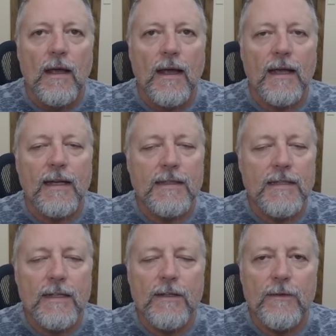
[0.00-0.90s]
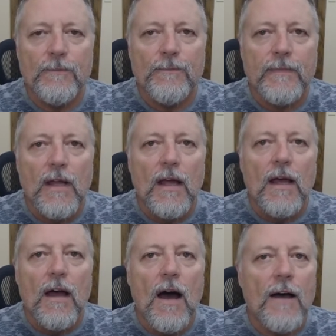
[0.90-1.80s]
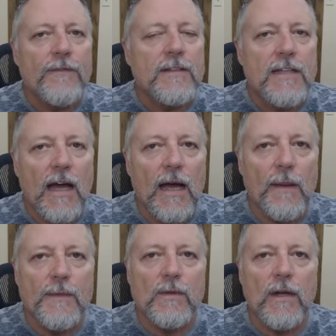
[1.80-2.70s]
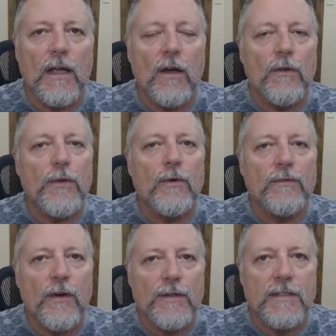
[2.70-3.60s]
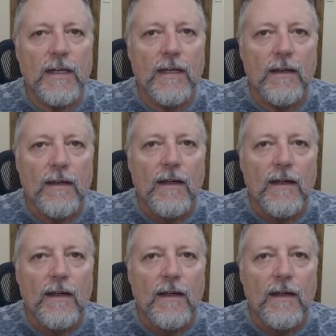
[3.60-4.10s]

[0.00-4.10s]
And can I tell you, oftentimes when I go through adversity